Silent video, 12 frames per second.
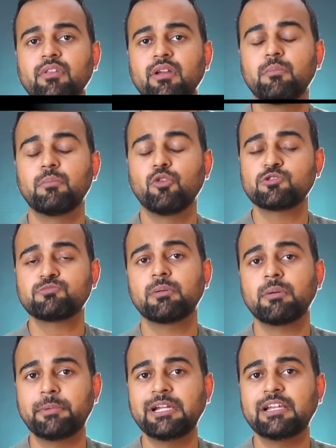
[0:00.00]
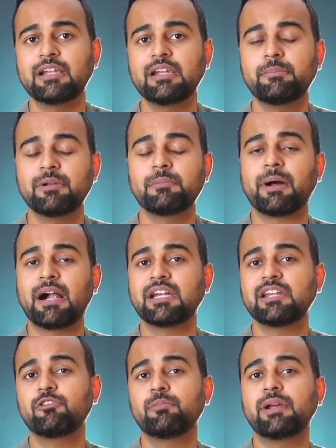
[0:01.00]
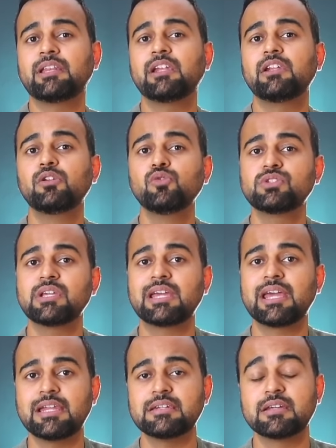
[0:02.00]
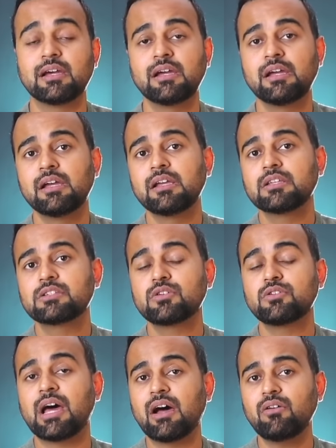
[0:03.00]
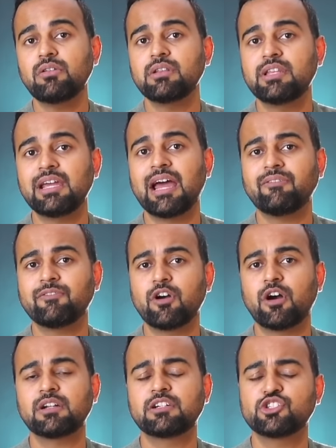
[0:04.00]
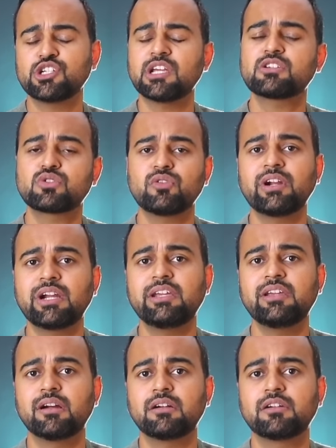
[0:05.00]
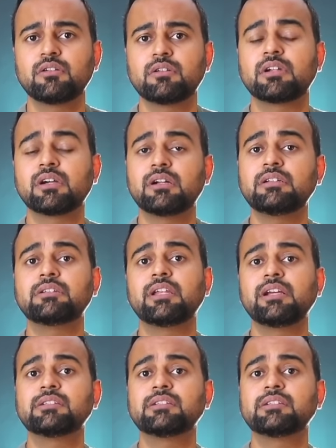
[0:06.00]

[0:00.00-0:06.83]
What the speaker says: most probably the Liberal Party would be at the losing end. So now they have got just over a year to turn things